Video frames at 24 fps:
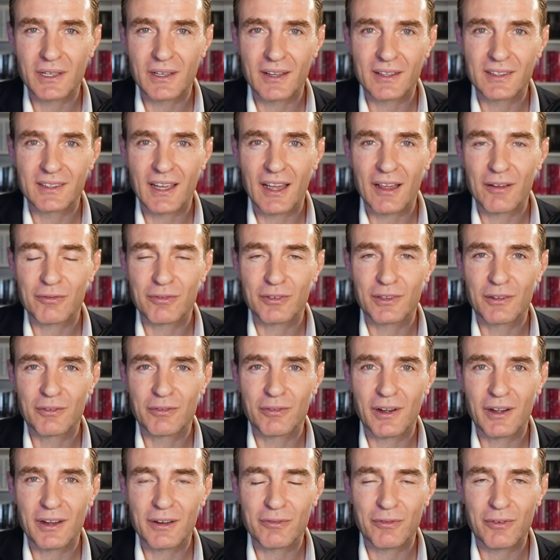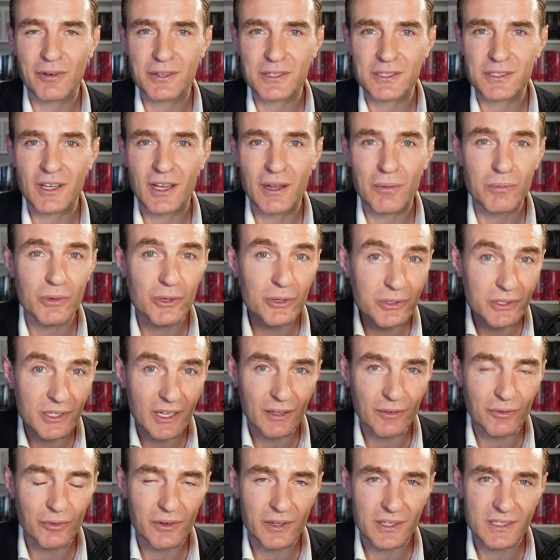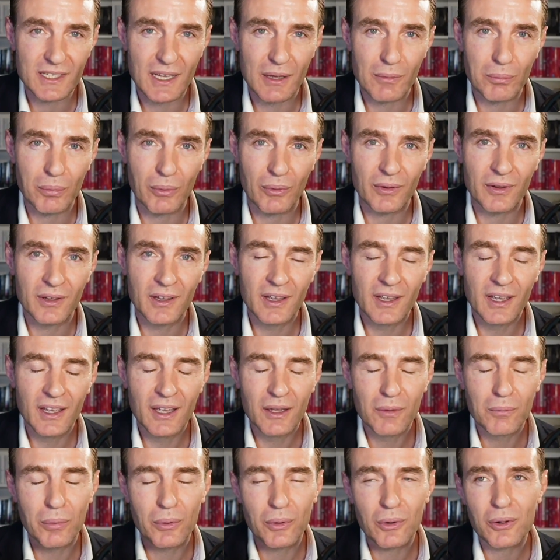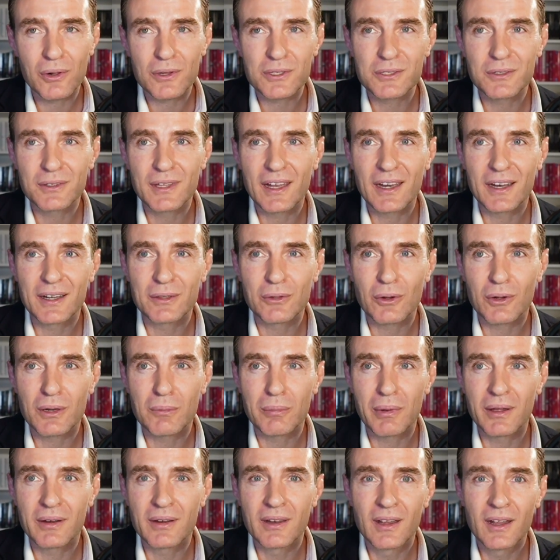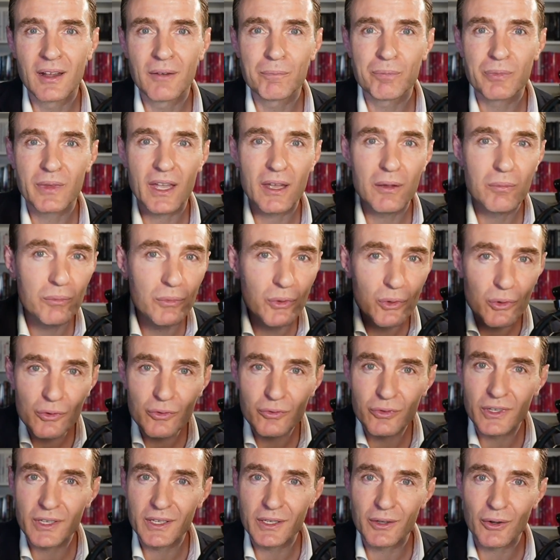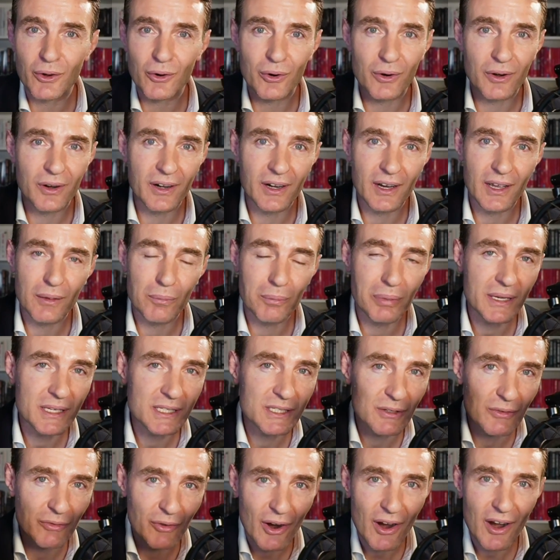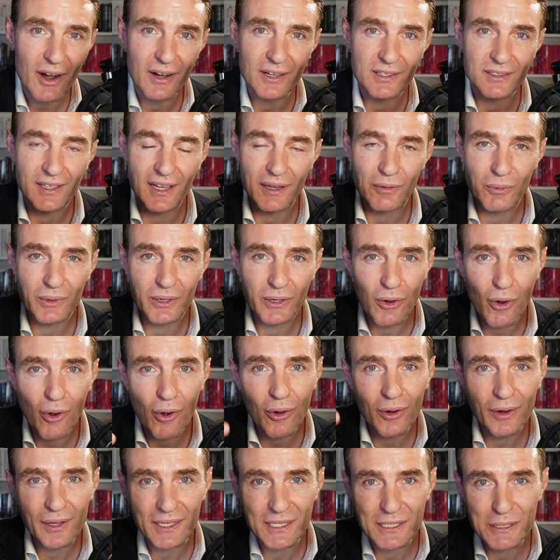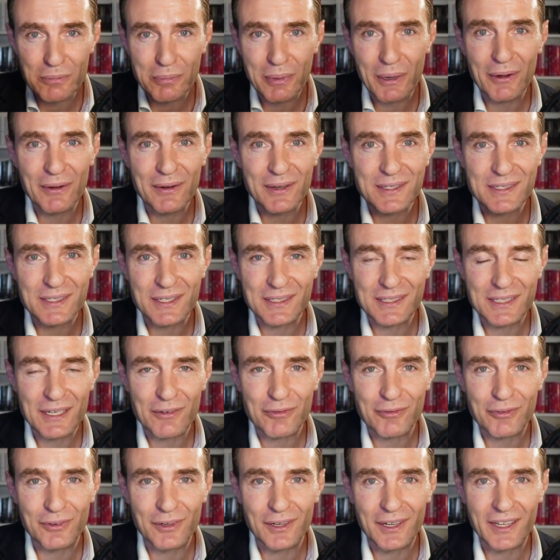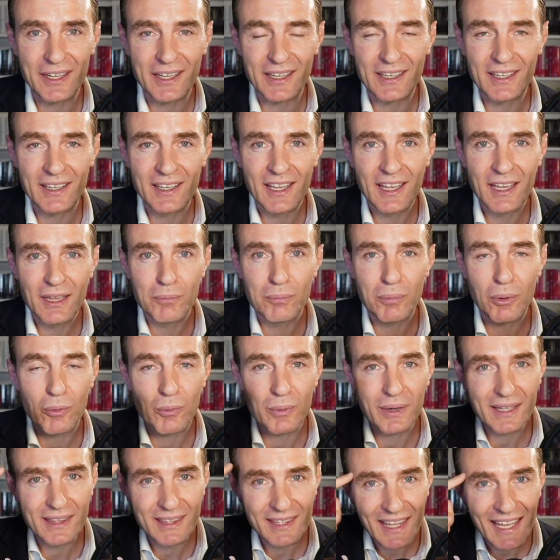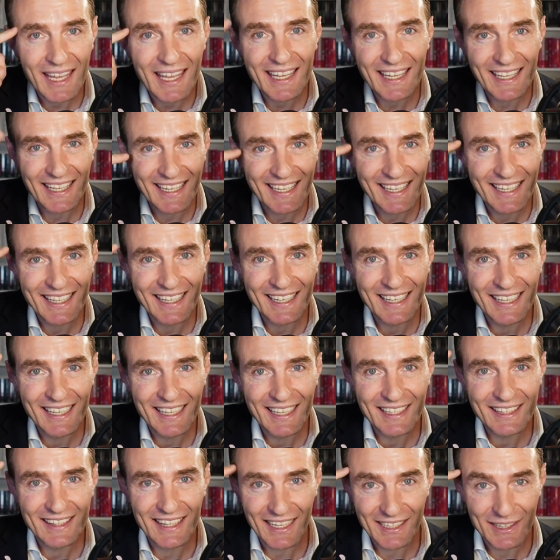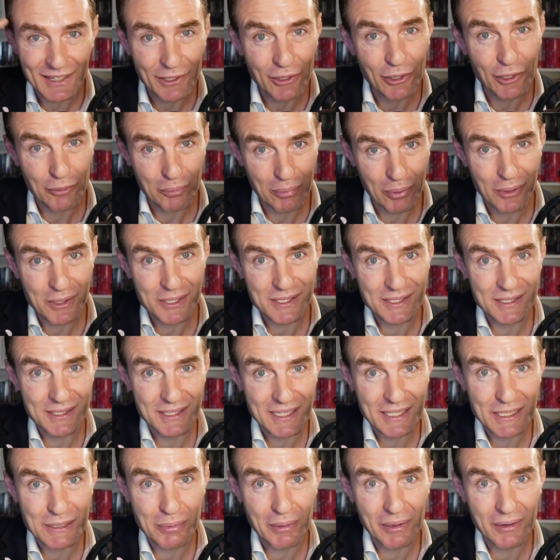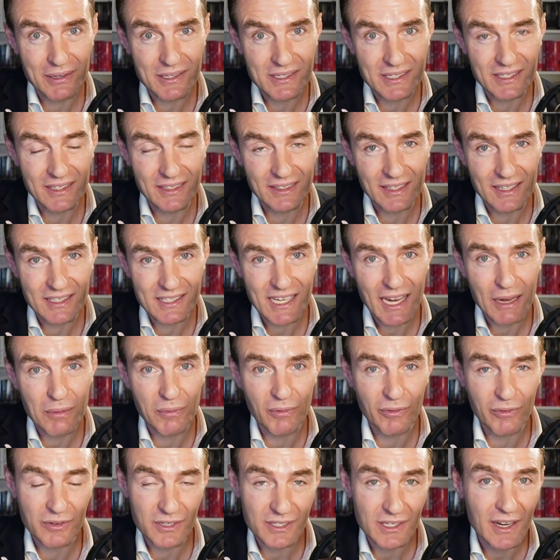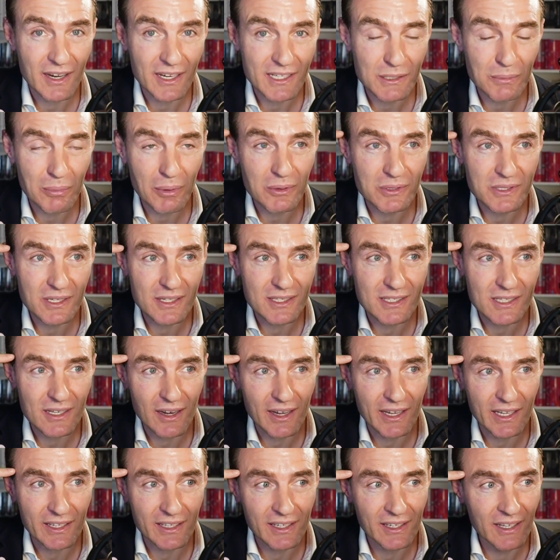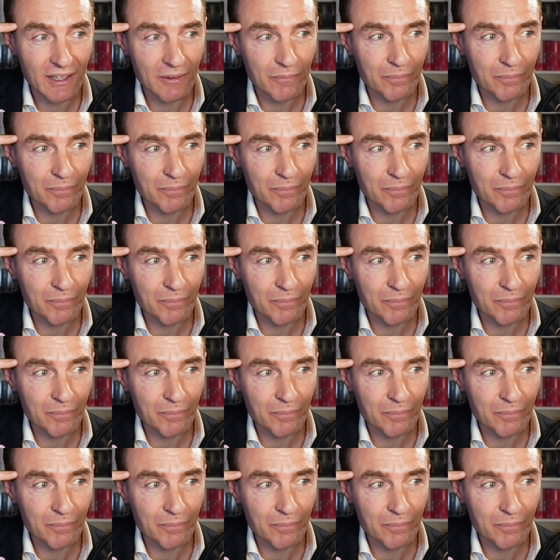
like that for the very first time music for example but also then i thought about a movie or a piece of art that we all experience it differently but we think that the other person's experiencing the same of us i suppose it's like